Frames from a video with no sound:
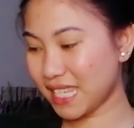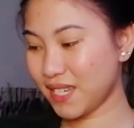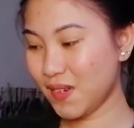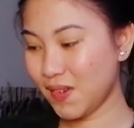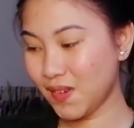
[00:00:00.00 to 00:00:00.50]

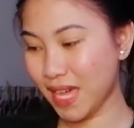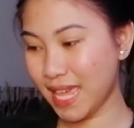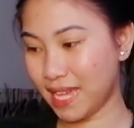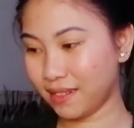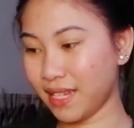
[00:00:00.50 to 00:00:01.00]
So,
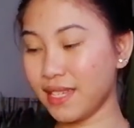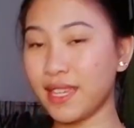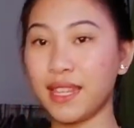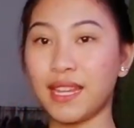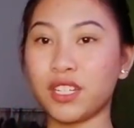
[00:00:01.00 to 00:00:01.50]
ayan,
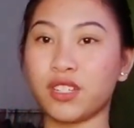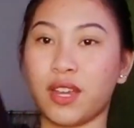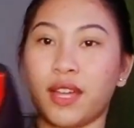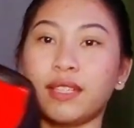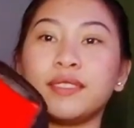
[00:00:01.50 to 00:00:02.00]
ganyan lang siya.